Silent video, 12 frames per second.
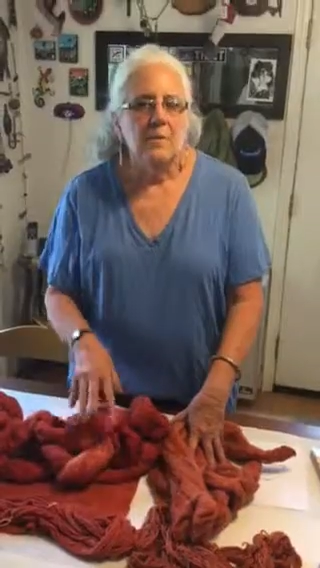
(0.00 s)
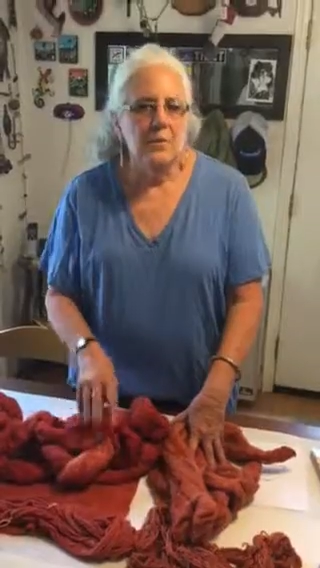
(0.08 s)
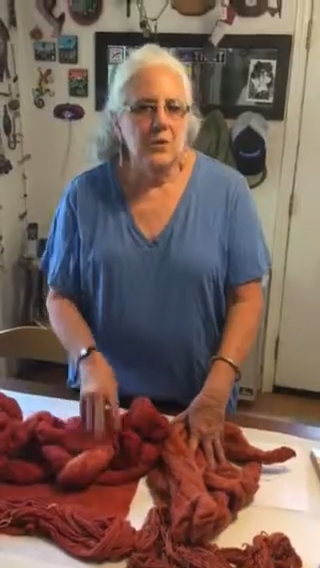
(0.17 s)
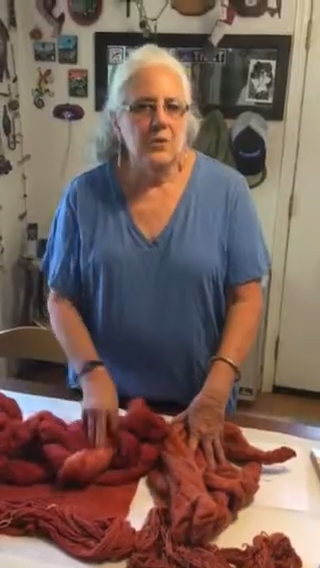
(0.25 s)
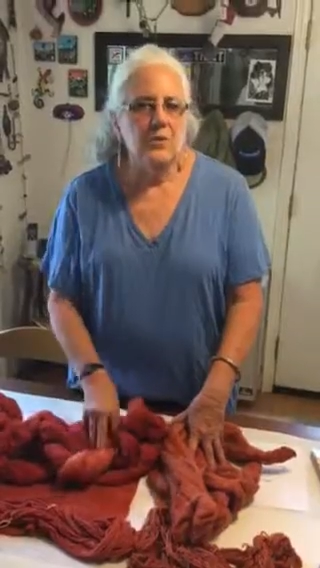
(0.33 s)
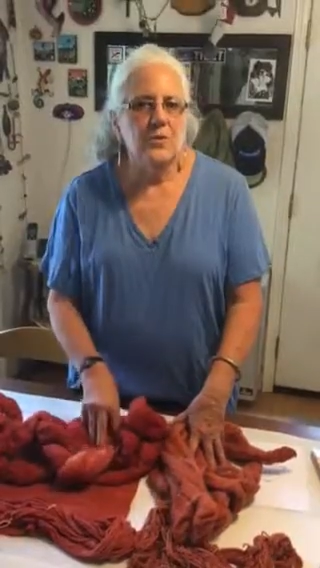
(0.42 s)

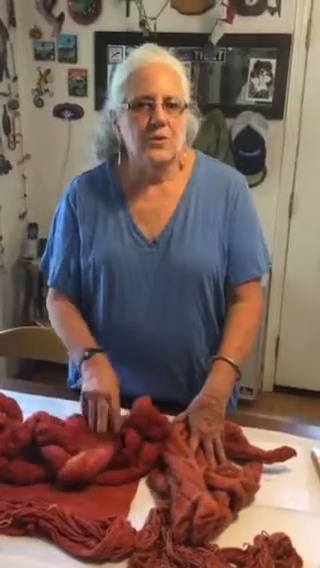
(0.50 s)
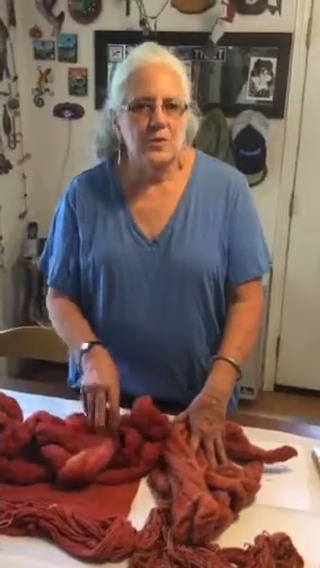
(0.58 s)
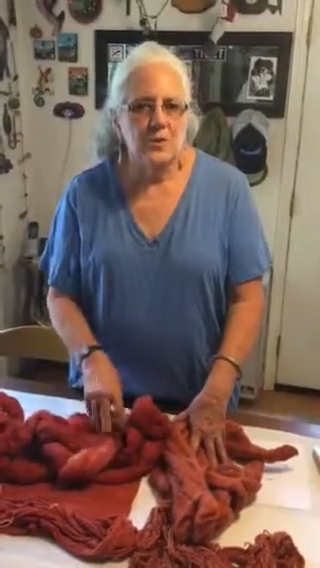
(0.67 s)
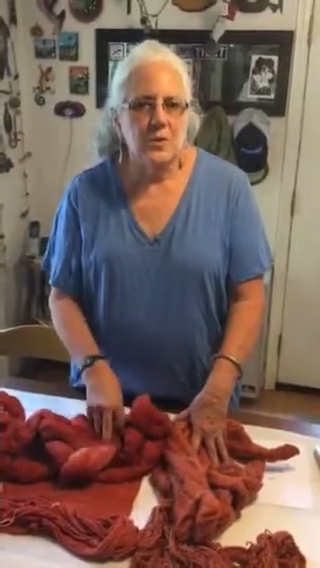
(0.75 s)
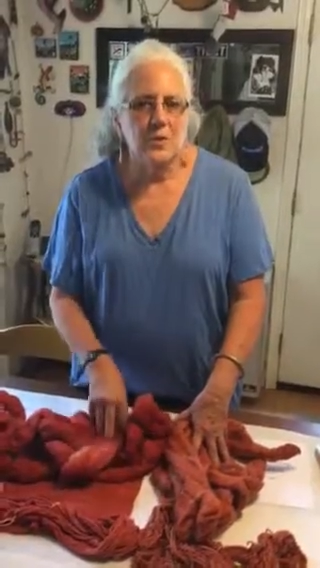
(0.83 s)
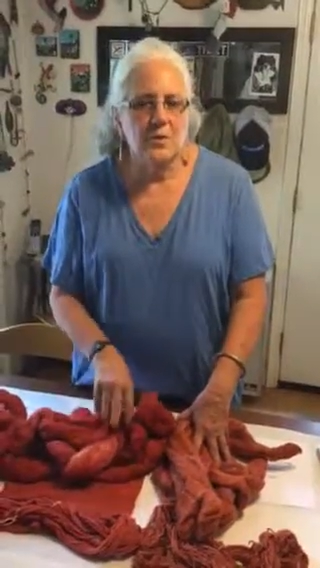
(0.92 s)
beautiful
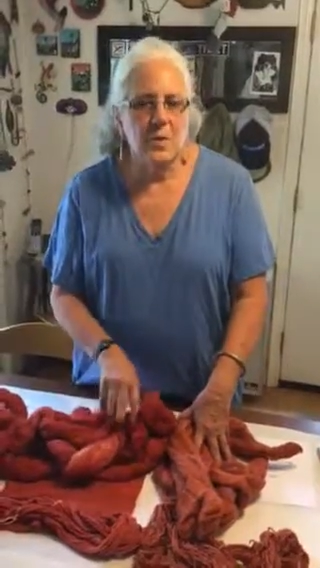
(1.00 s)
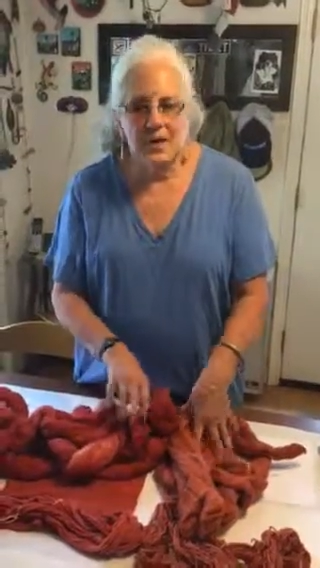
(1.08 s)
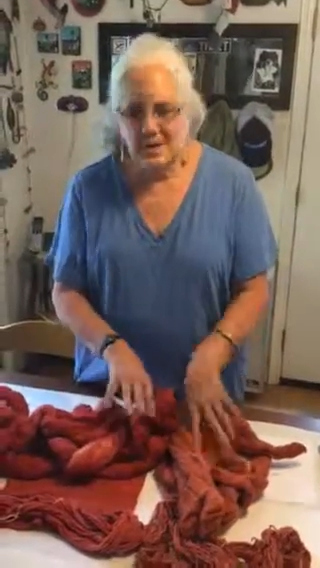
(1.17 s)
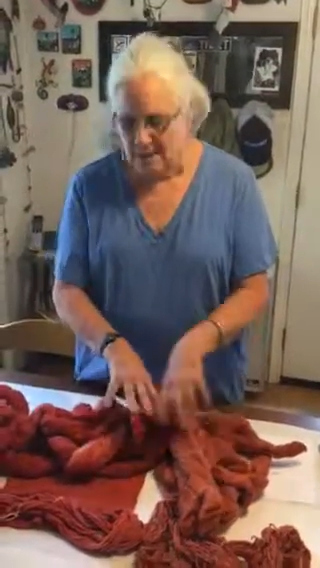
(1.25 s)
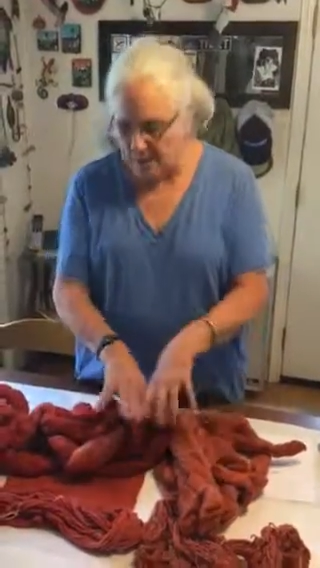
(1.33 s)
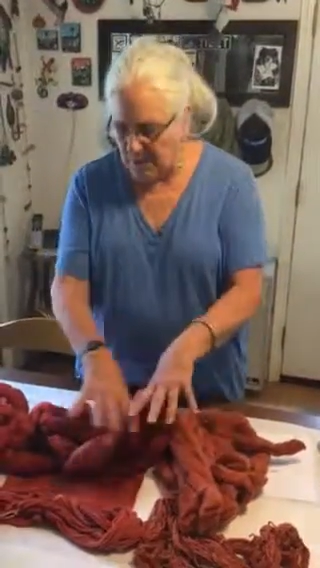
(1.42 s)
turkey
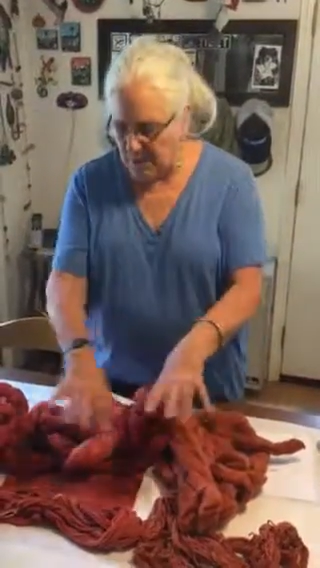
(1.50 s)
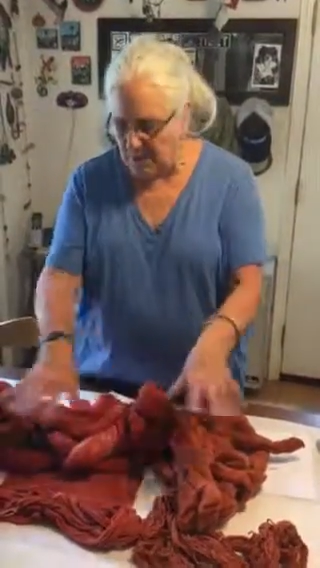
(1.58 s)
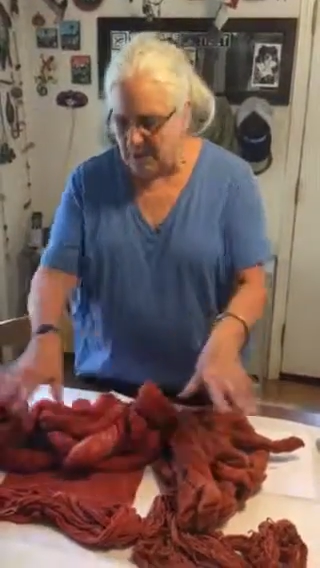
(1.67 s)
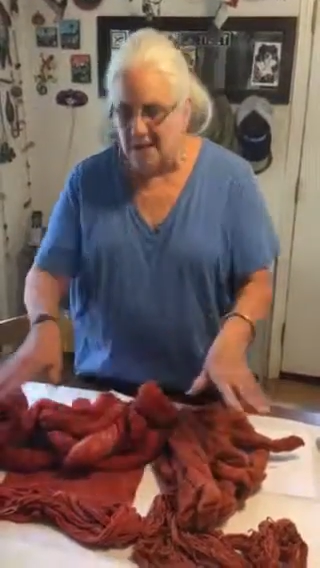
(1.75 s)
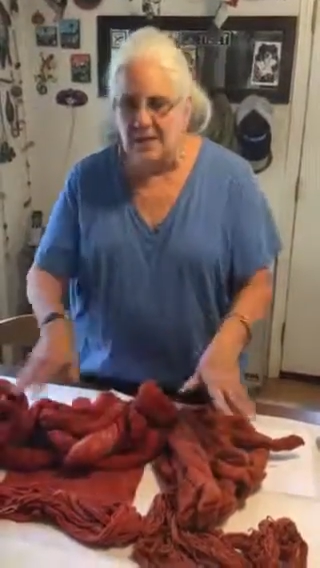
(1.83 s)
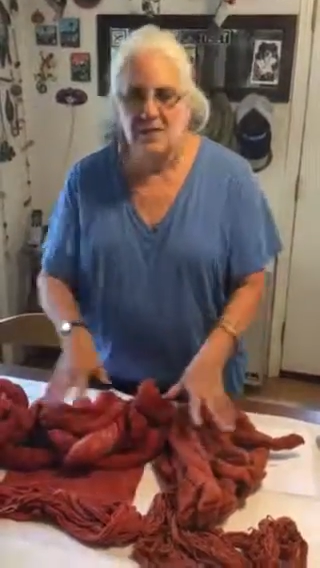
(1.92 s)
reds, something
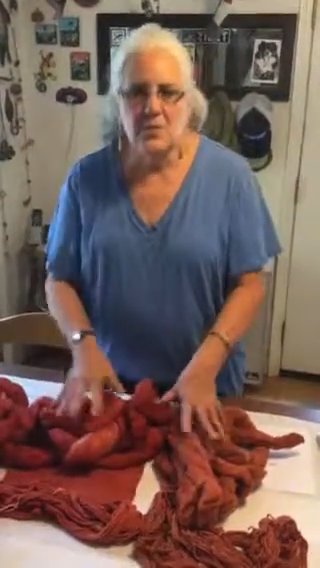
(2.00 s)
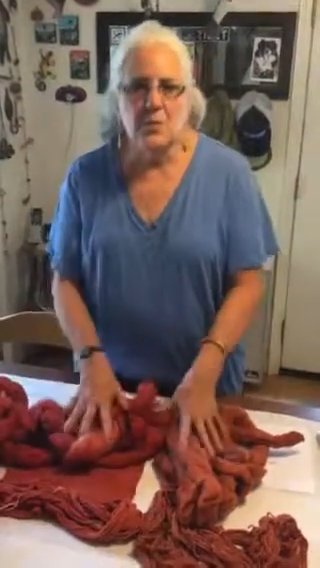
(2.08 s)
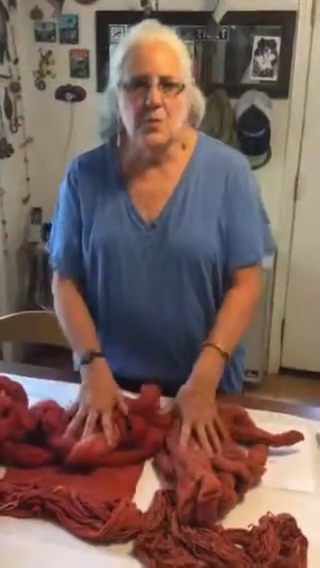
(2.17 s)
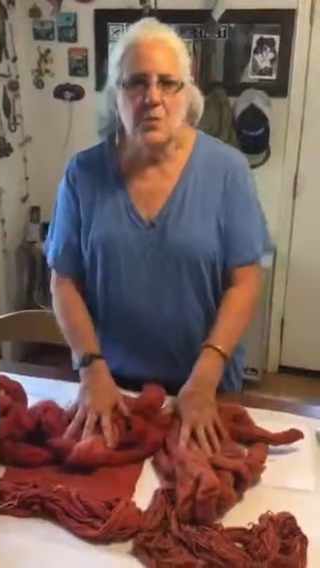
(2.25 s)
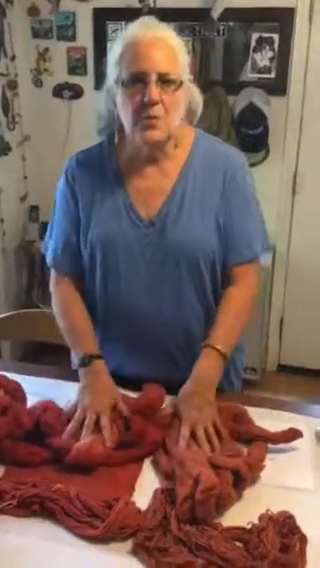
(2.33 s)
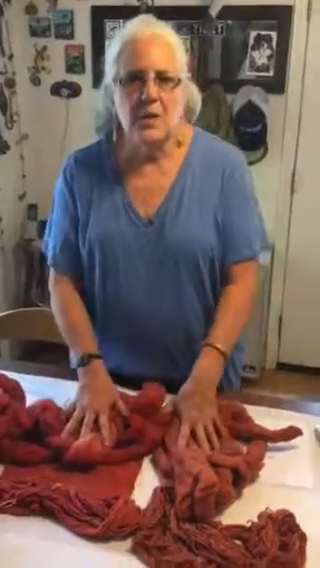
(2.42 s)
that this
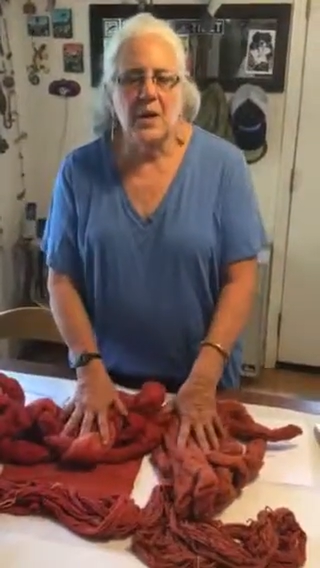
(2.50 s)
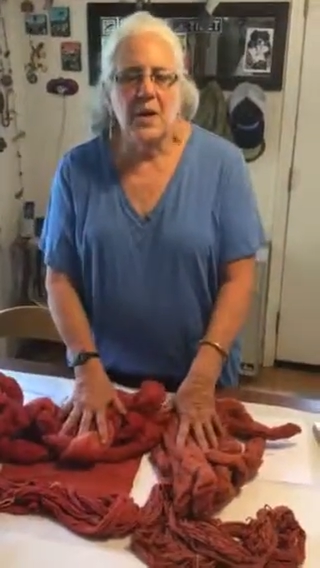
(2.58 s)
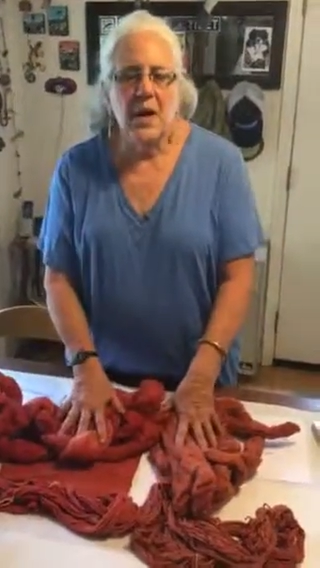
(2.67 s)
group